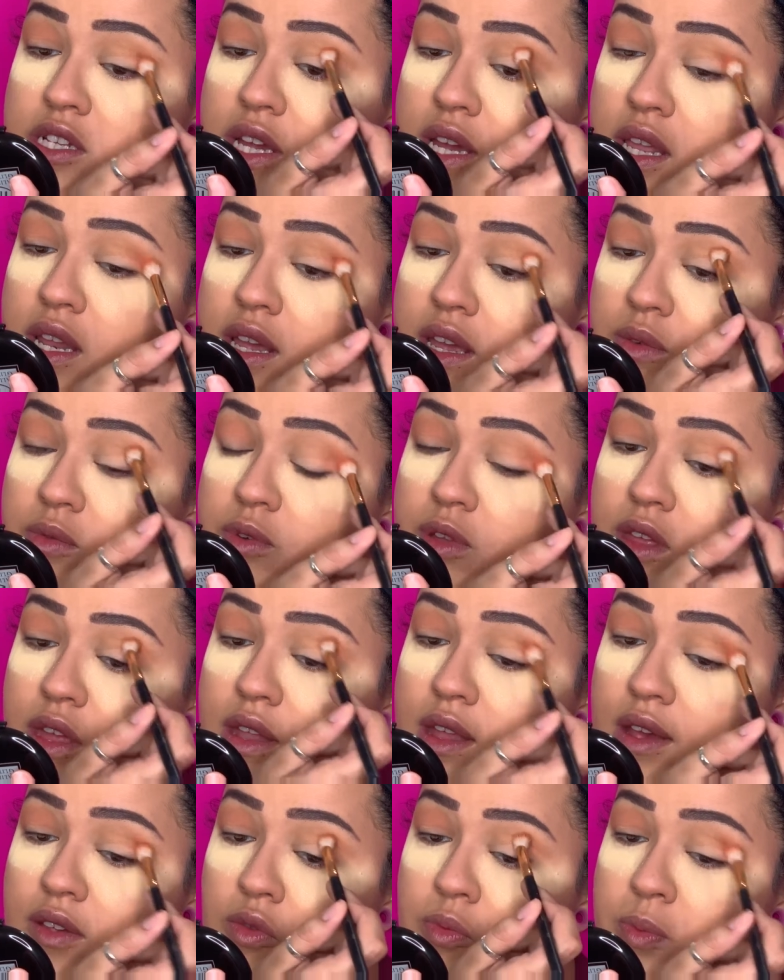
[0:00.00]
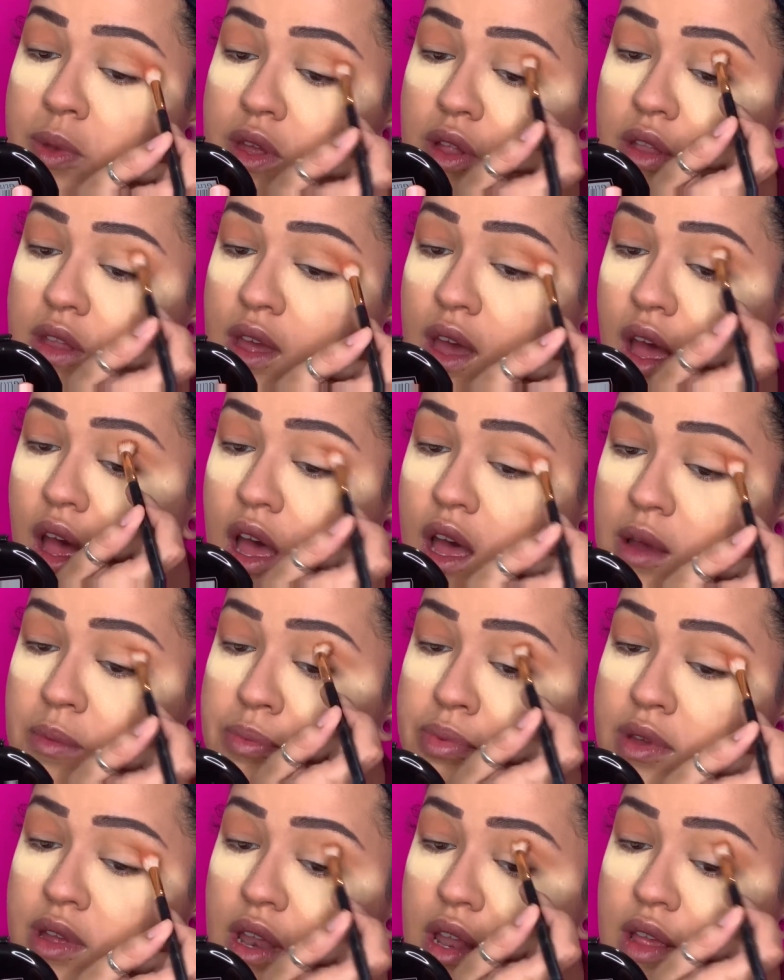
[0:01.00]
shade, it really does build
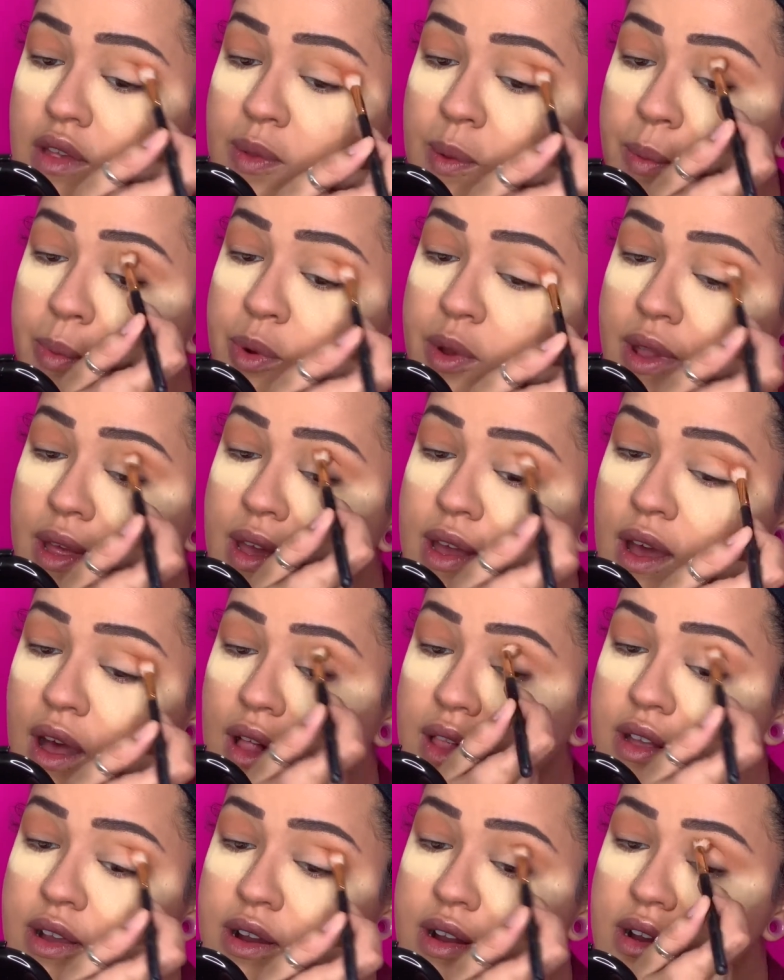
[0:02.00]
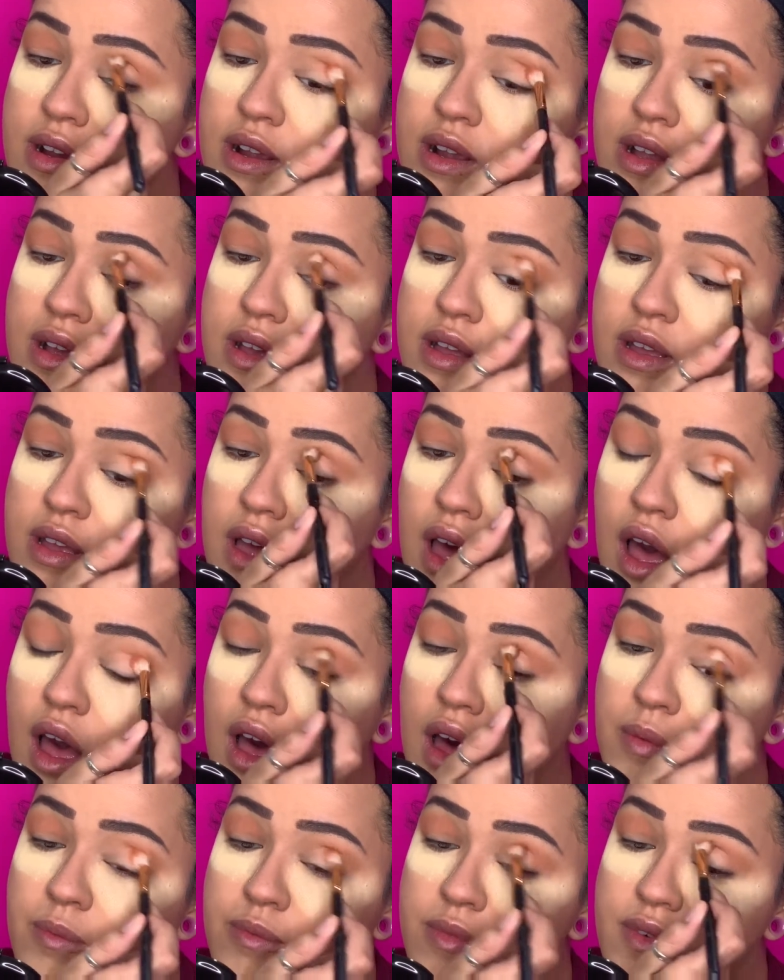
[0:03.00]
up. It is a pretty color
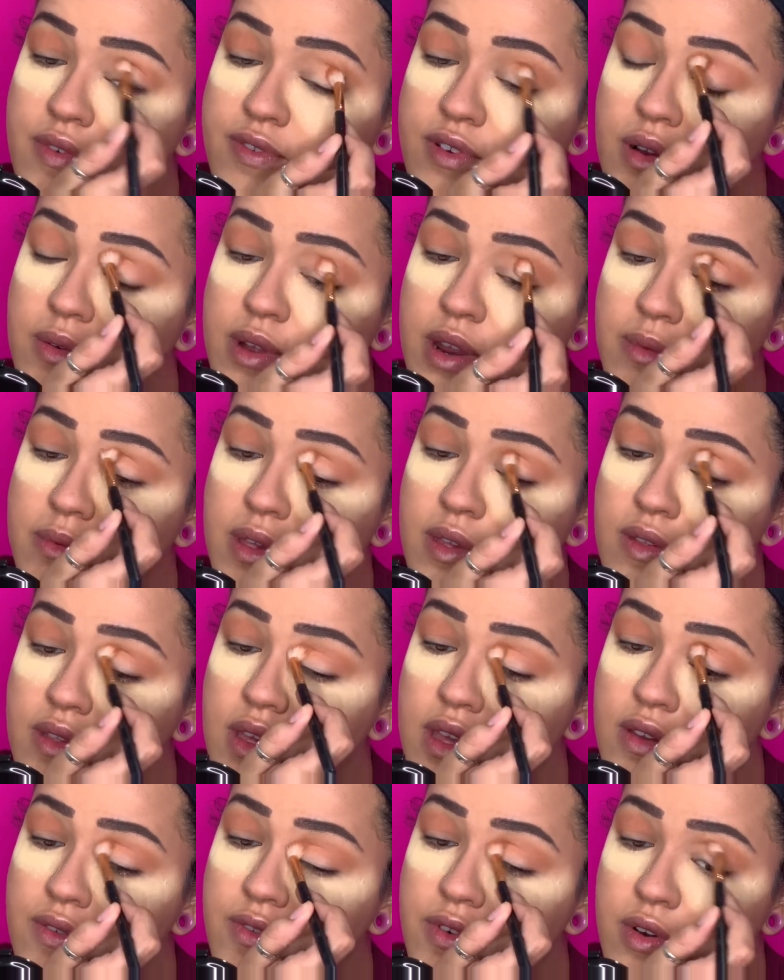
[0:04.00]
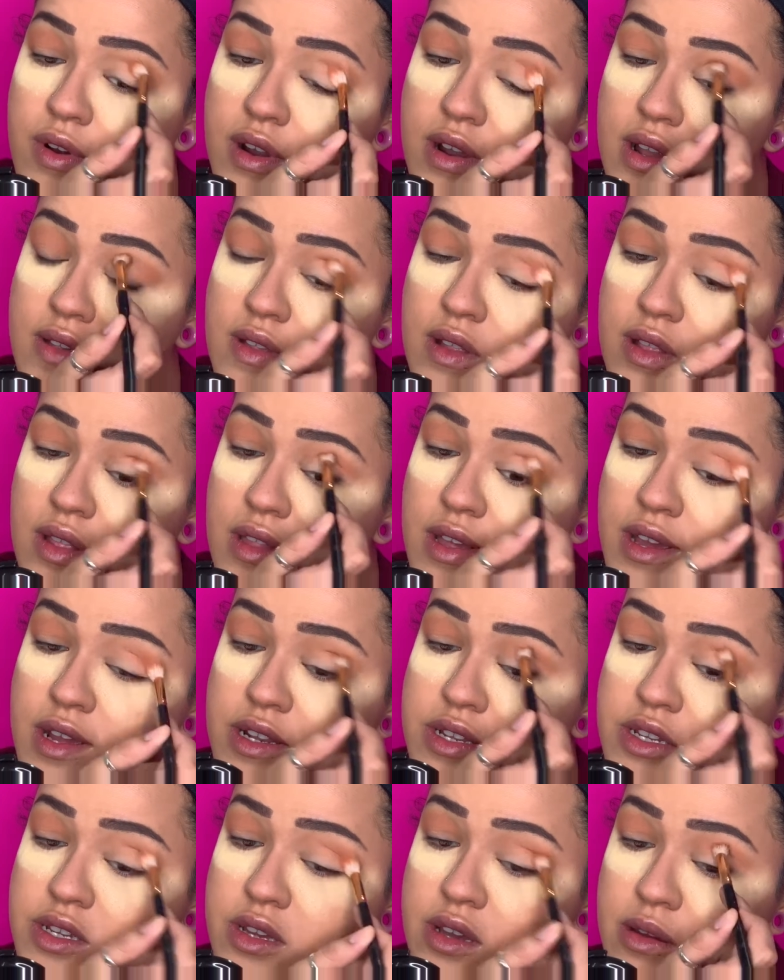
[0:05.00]
for what I'm using it for. It doesn't
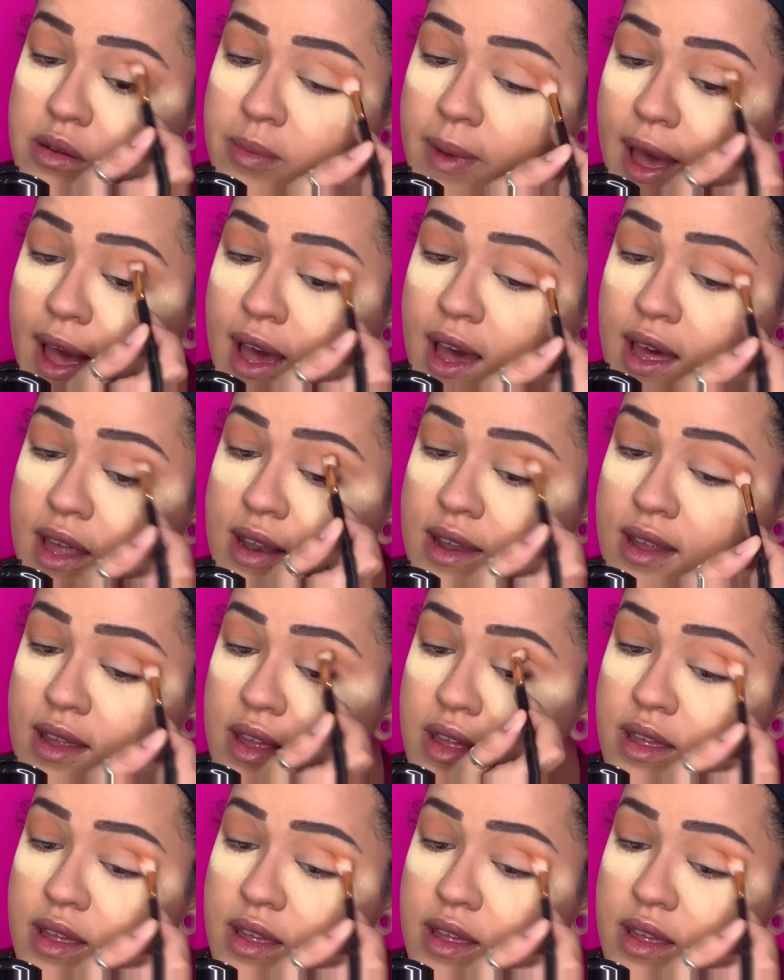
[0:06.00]
look too bad.